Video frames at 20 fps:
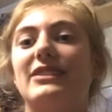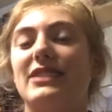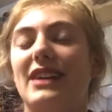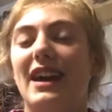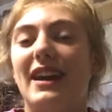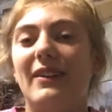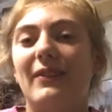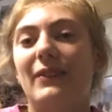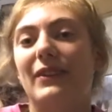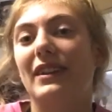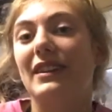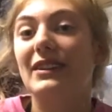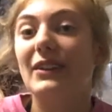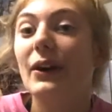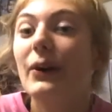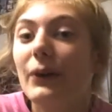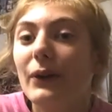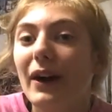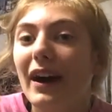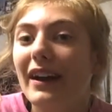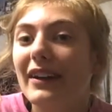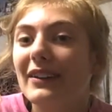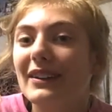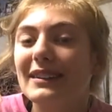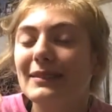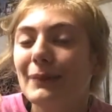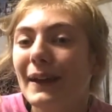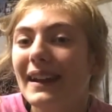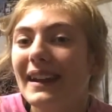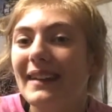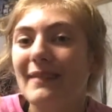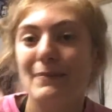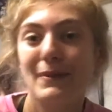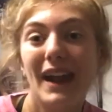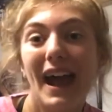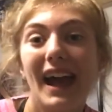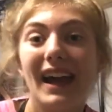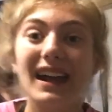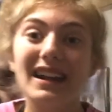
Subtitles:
I don't really know how to explain it, but I